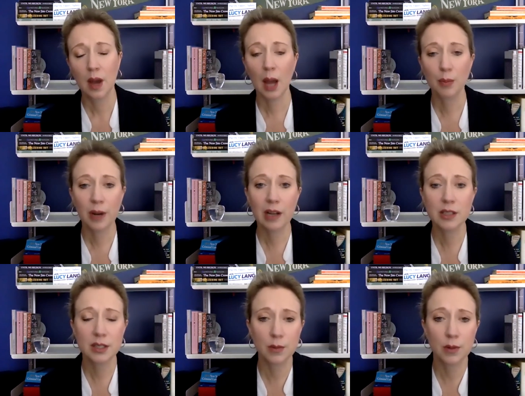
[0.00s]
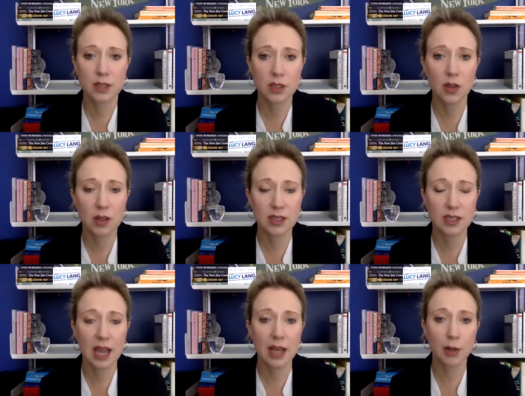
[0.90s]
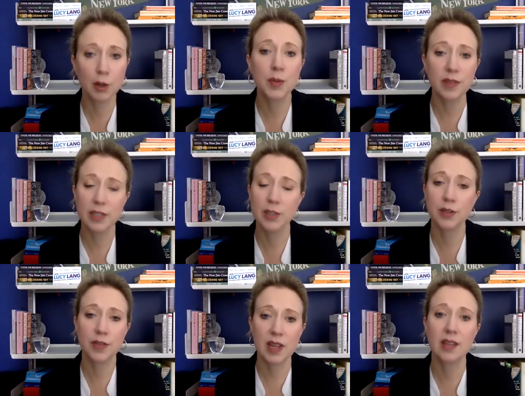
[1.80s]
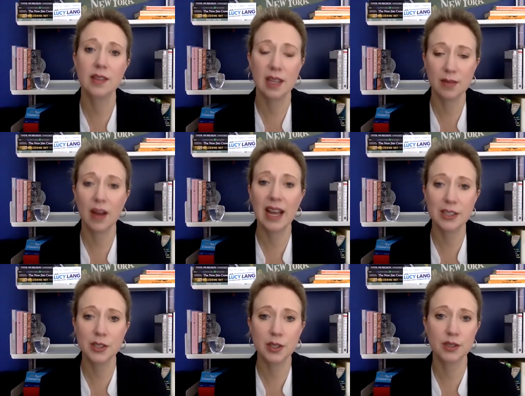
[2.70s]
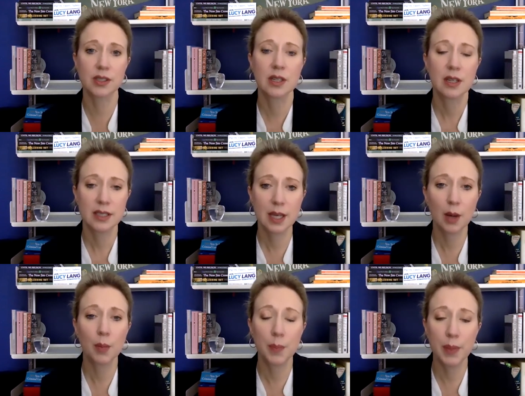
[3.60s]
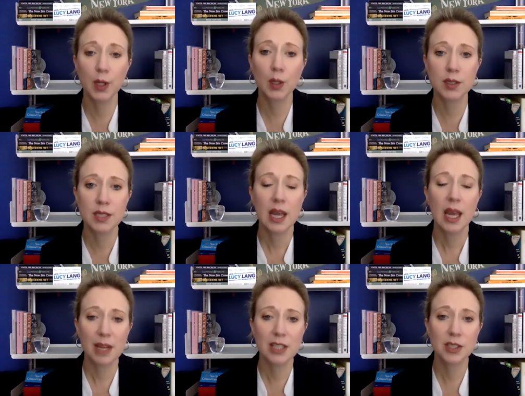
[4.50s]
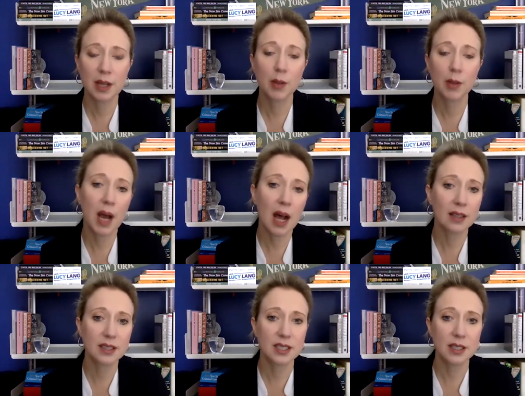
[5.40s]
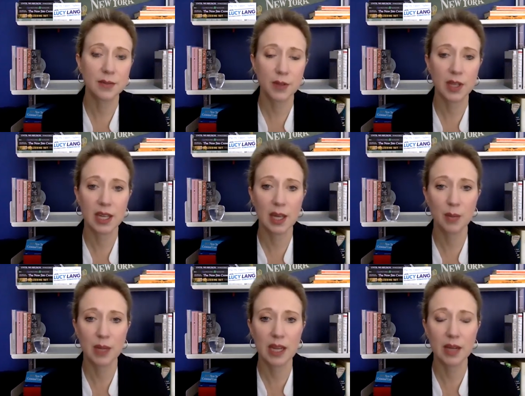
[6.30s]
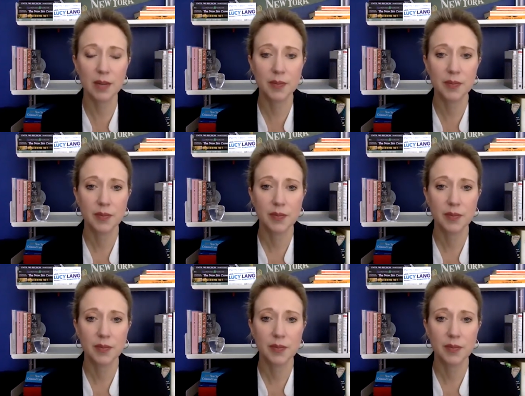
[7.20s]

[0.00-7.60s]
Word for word: I'm proud to have worked alongside a group of interfaith advisors to help build a mental health policy for the campaign.